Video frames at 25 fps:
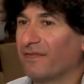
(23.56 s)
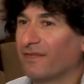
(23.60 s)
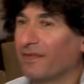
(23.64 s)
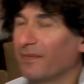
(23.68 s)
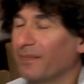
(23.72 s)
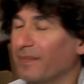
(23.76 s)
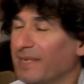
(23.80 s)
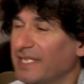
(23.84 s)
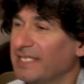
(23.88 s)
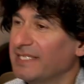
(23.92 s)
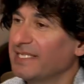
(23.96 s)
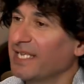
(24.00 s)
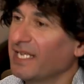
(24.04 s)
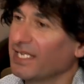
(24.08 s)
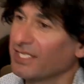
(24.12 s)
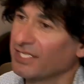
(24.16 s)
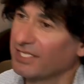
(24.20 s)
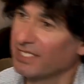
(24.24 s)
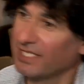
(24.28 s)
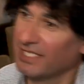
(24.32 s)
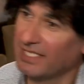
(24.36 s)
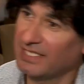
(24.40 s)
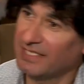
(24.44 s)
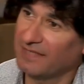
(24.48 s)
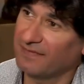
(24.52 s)
The
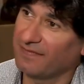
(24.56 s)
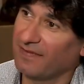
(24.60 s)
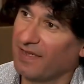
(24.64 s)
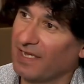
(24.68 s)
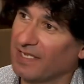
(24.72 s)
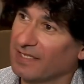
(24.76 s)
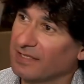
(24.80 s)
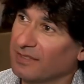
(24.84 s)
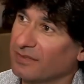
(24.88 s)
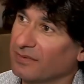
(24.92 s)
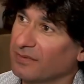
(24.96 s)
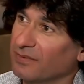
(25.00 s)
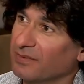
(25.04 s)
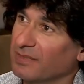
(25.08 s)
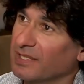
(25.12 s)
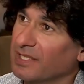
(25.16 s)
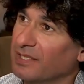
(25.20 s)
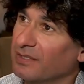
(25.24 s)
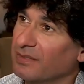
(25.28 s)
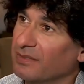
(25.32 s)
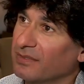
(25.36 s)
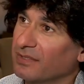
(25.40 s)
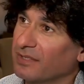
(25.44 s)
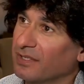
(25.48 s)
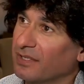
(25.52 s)
message is that we
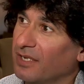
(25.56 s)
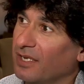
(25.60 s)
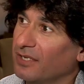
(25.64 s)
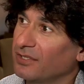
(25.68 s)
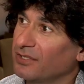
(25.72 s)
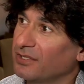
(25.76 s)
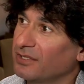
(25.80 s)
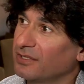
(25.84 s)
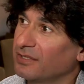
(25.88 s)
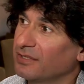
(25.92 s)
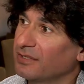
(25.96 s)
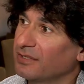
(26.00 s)
could not